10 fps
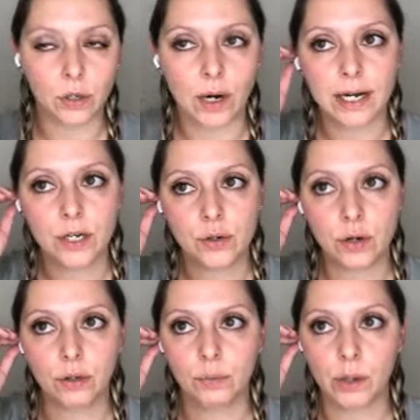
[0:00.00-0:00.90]
So I
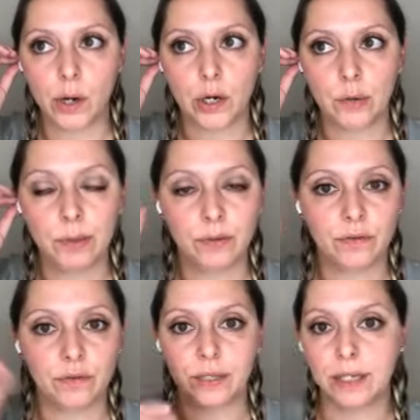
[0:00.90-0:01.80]
struggled with autoimmune
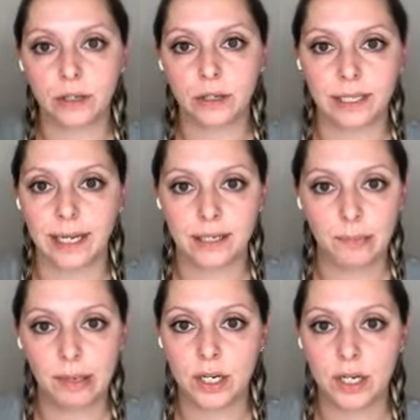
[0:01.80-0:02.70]
for years. I had
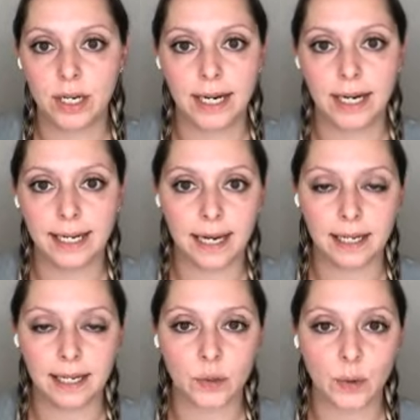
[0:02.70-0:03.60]
depression and
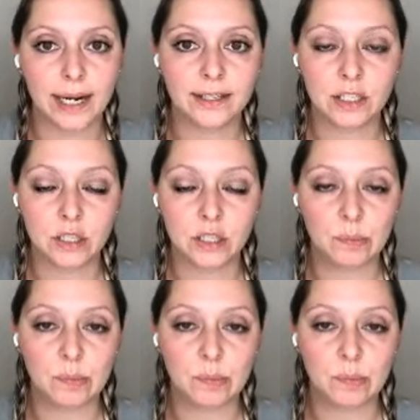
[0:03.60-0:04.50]
anxiety, so I can
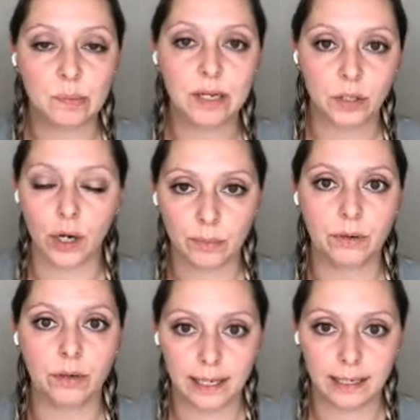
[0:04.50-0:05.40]
speak to the
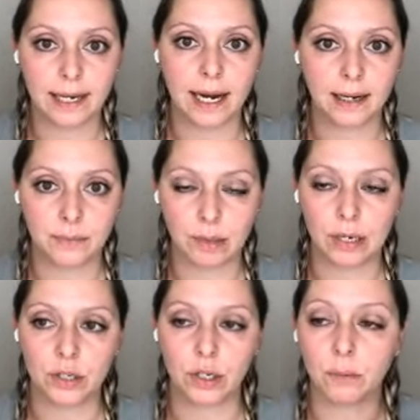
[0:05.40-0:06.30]
autoimmune anxiety
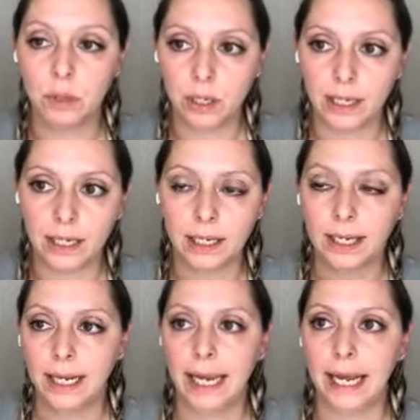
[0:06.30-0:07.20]
depression
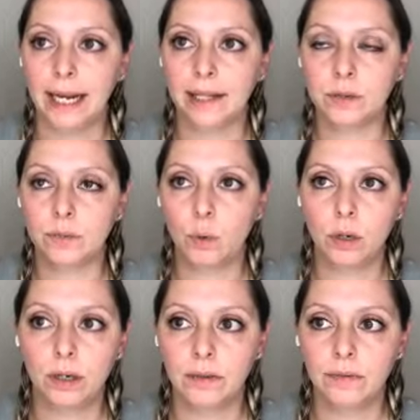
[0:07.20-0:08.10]
community and it's
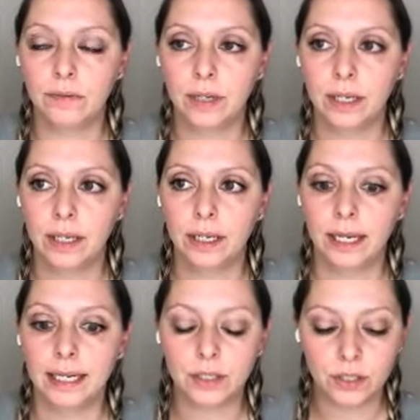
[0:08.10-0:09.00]
more of
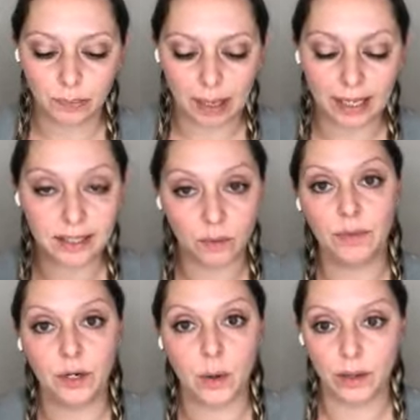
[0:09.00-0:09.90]
it just depends on
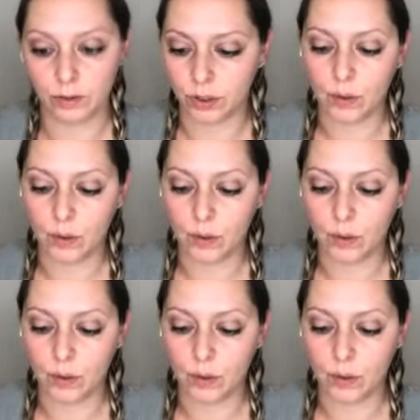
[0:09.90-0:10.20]
what they're going through.